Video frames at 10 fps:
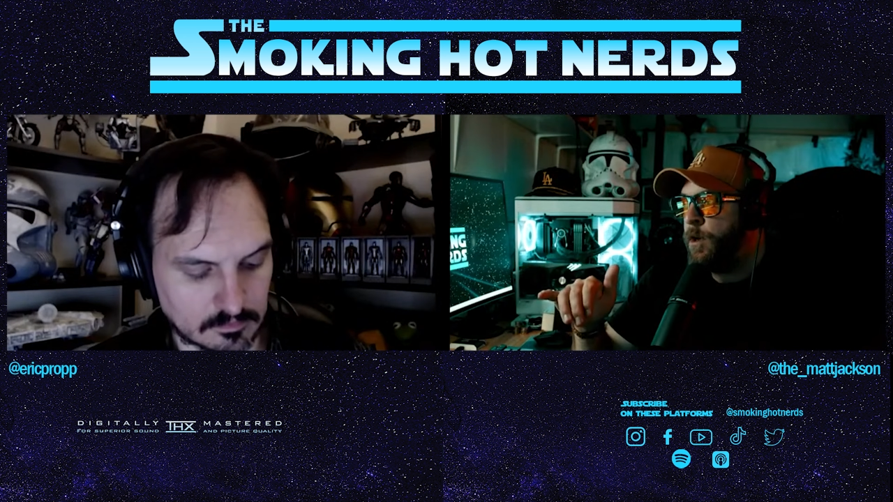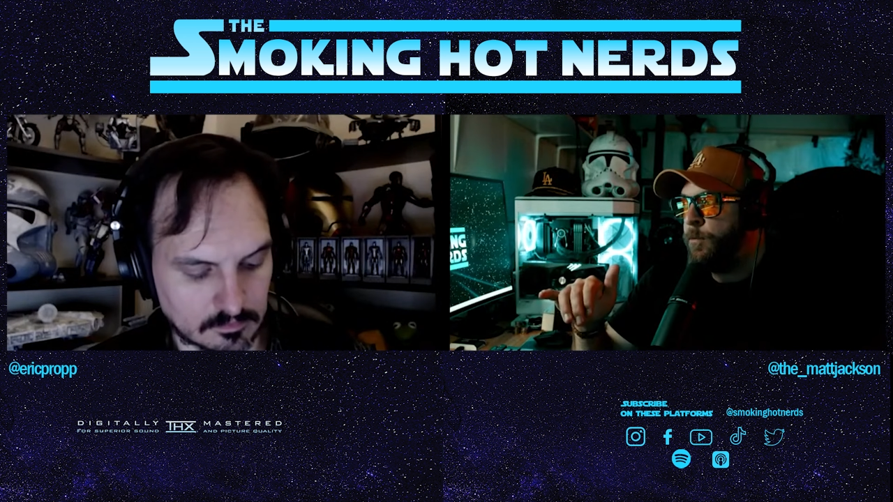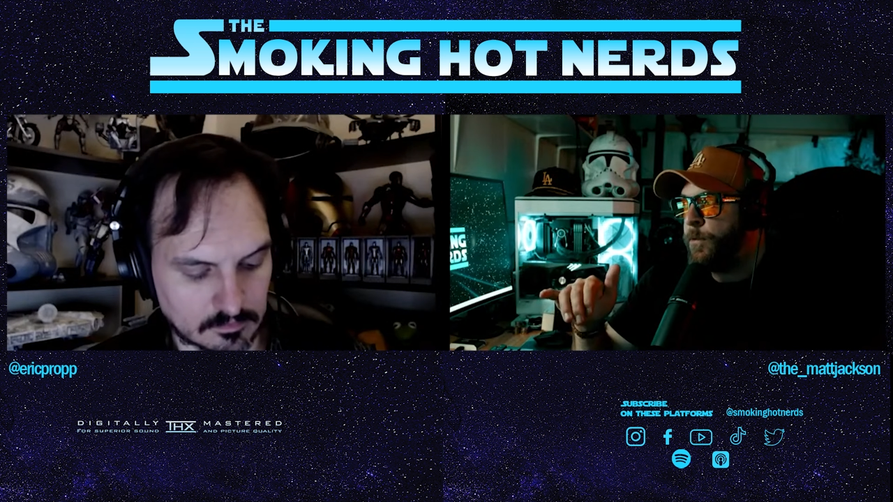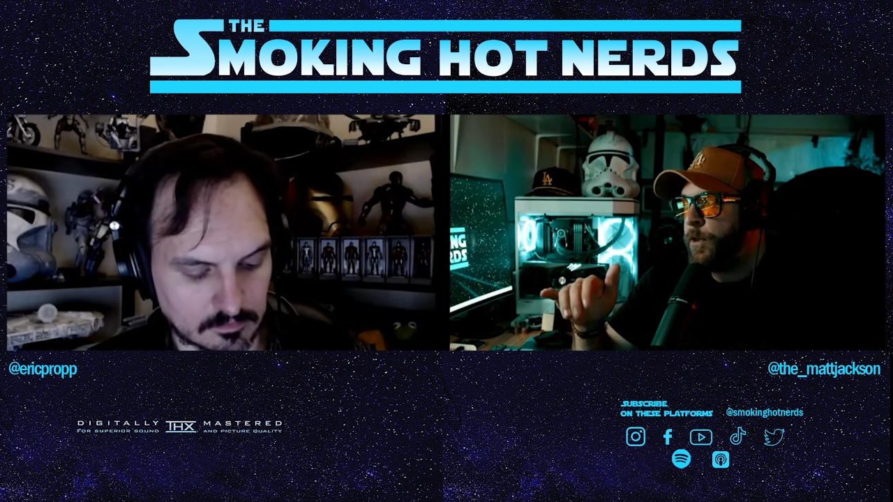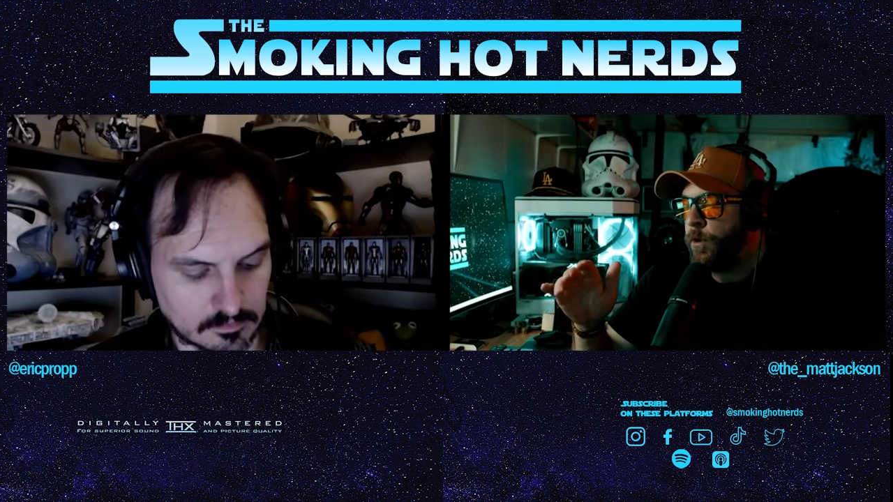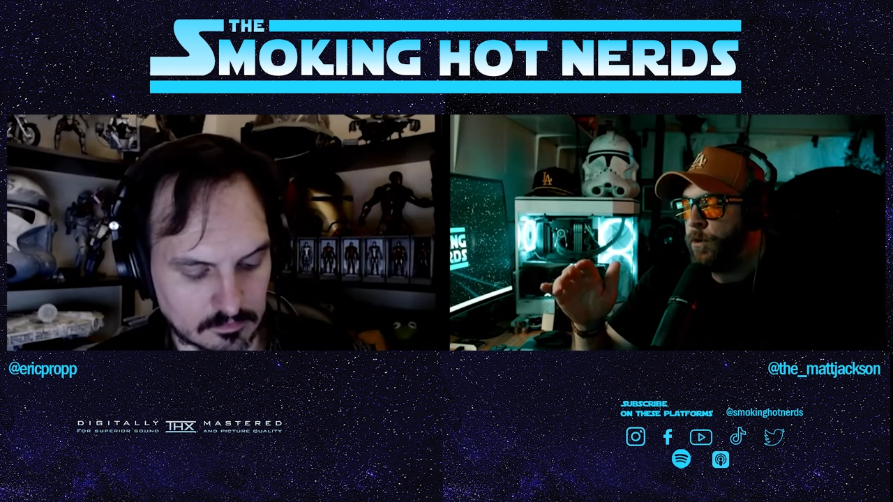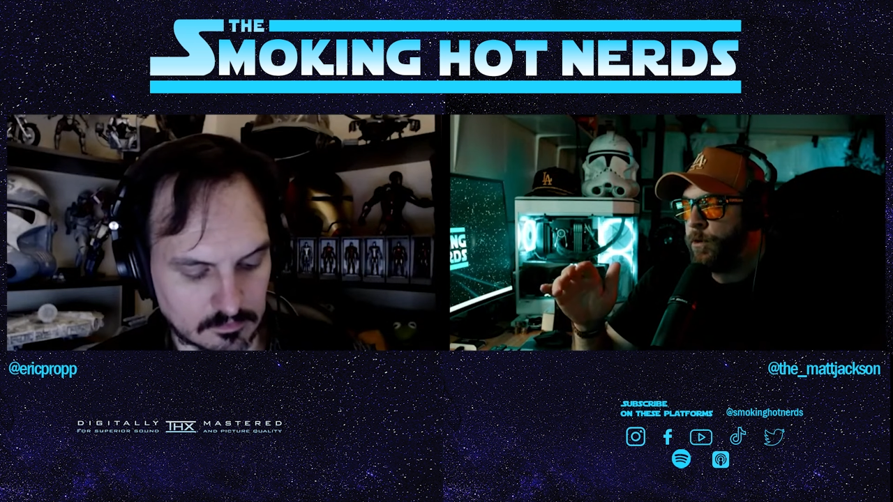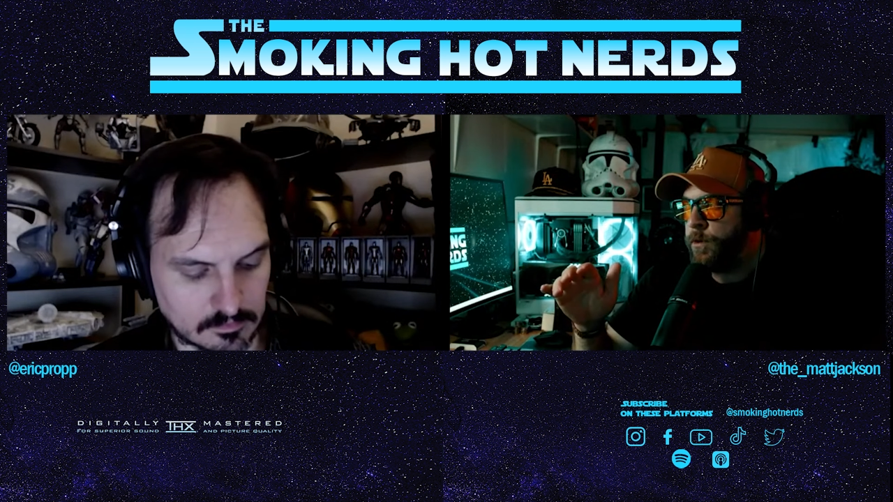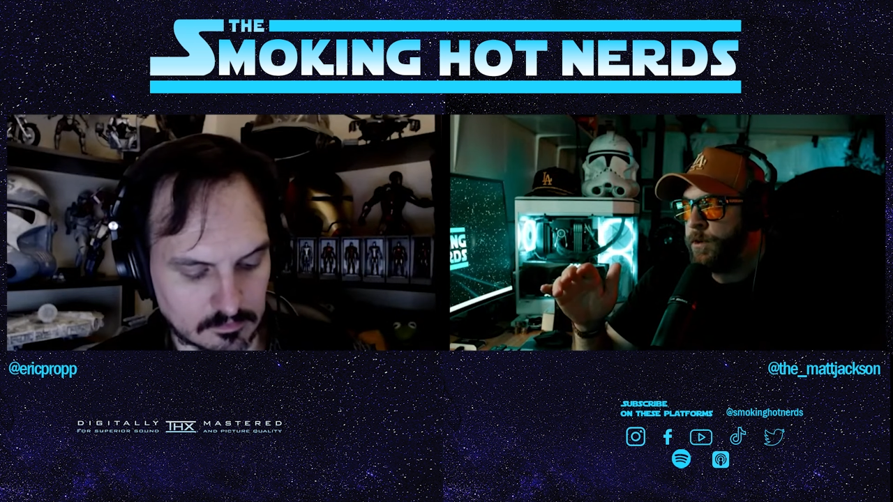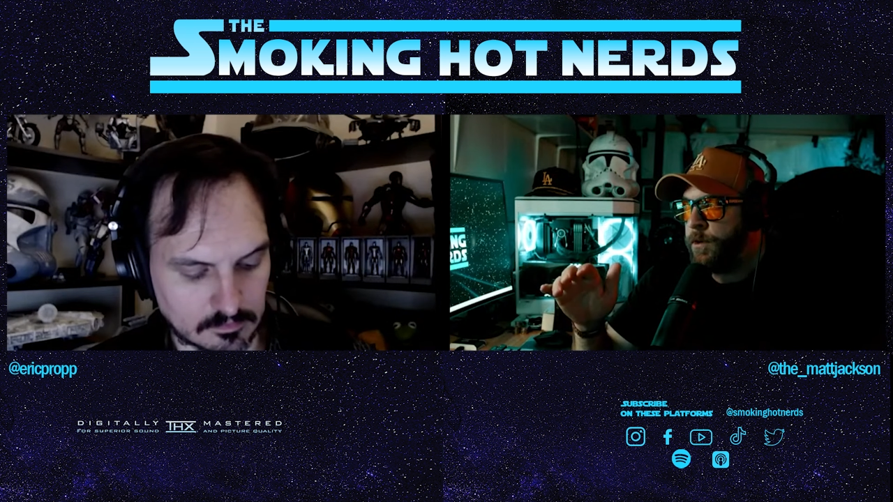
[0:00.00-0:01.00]
the girl who
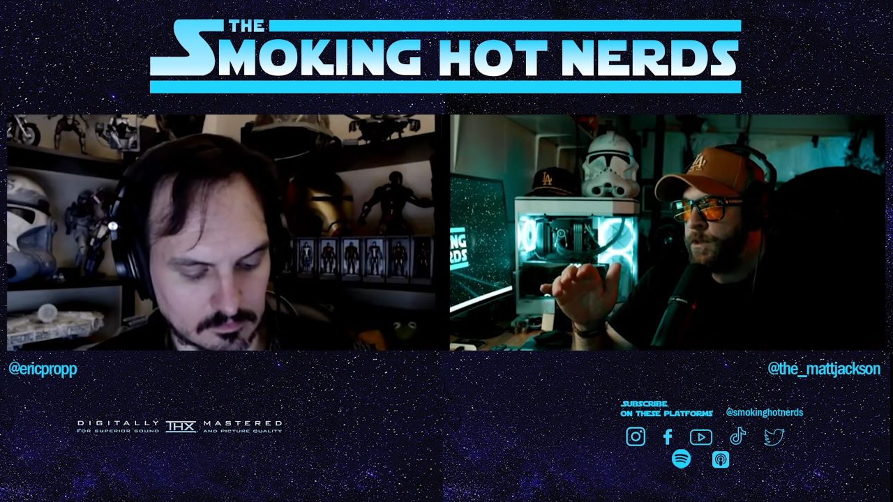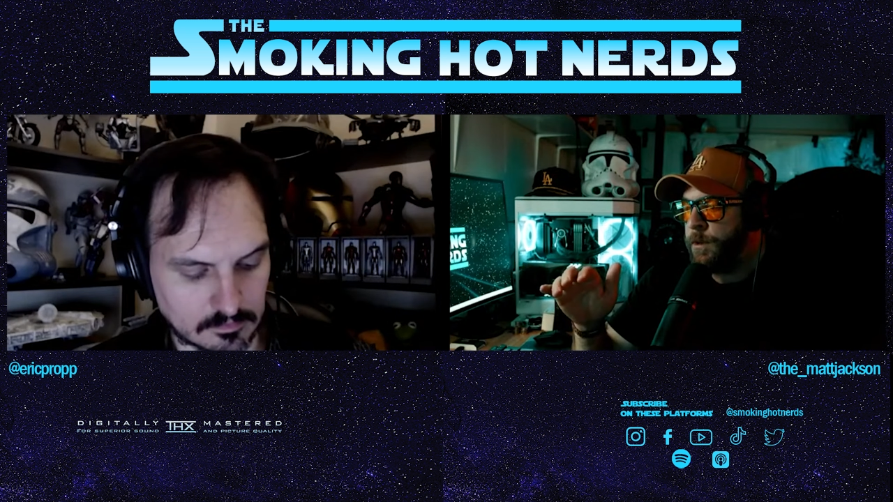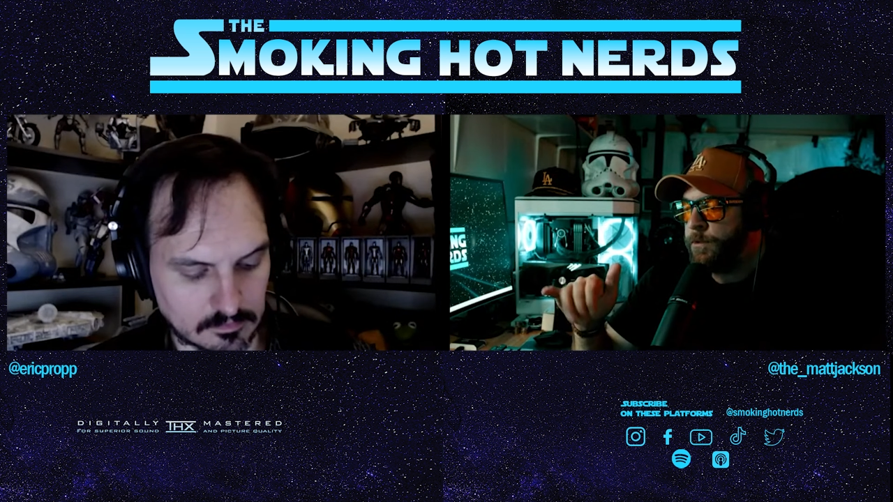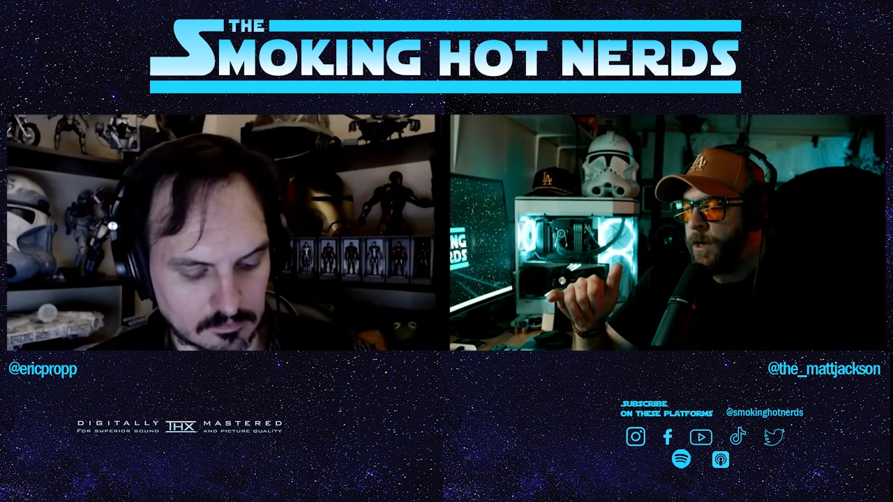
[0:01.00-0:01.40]
did the deep dive